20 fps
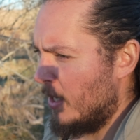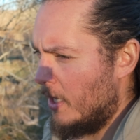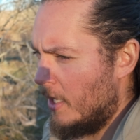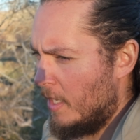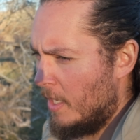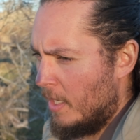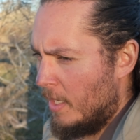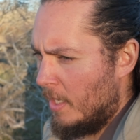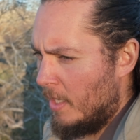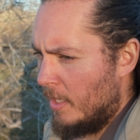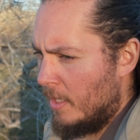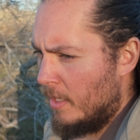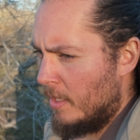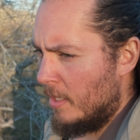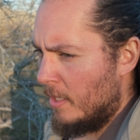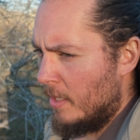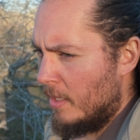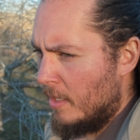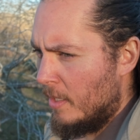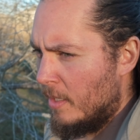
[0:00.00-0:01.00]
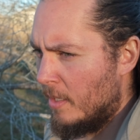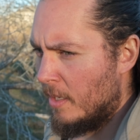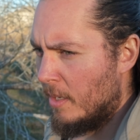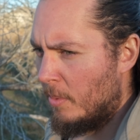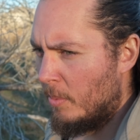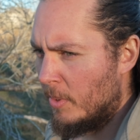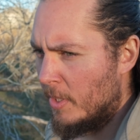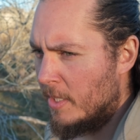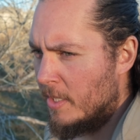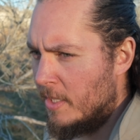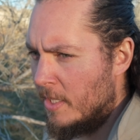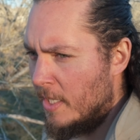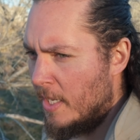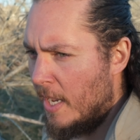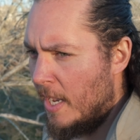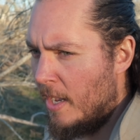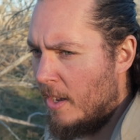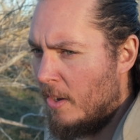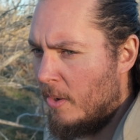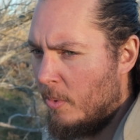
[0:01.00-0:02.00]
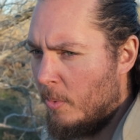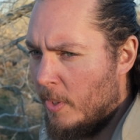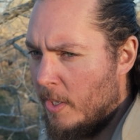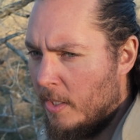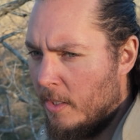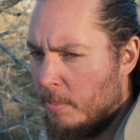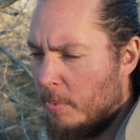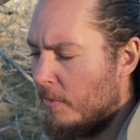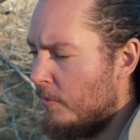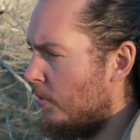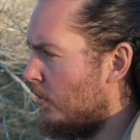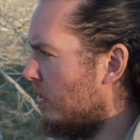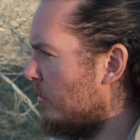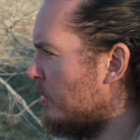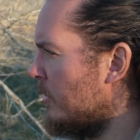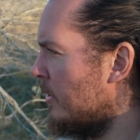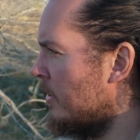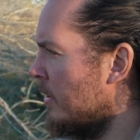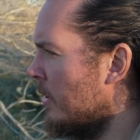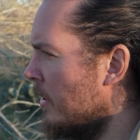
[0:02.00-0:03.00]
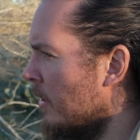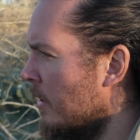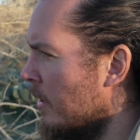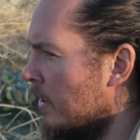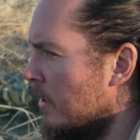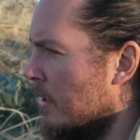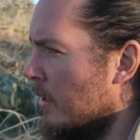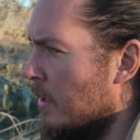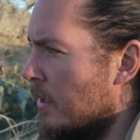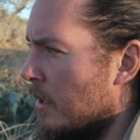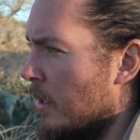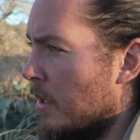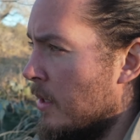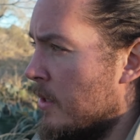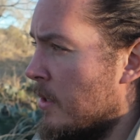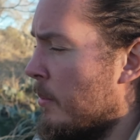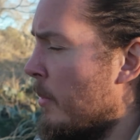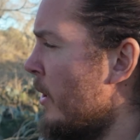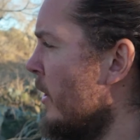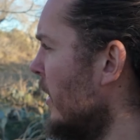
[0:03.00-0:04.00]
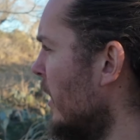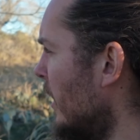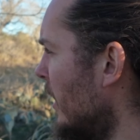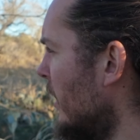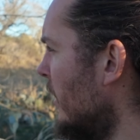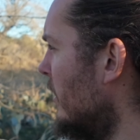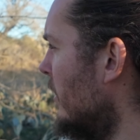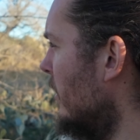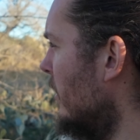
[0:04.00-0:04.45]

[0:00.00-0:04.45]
and I want to see how well it performs on some ungulates.